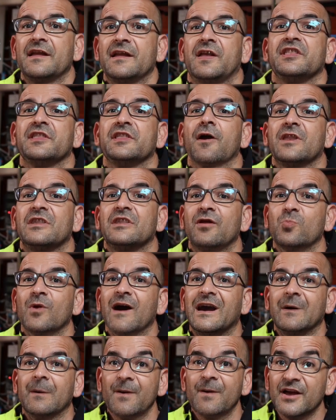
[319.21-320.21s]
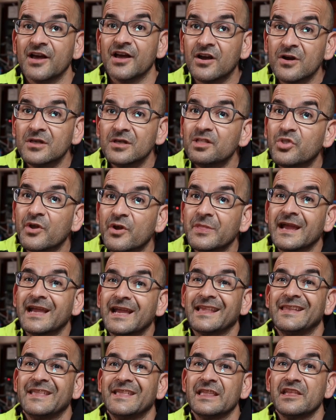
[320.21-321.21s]
If not, you may or may not have
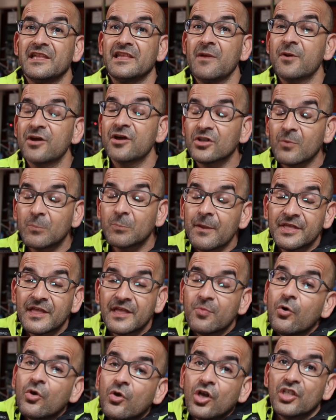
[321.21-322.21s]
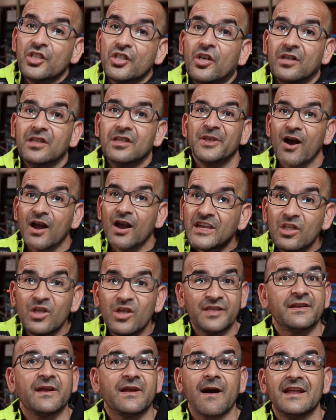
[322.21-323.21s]
located it, but the water will continue to enter,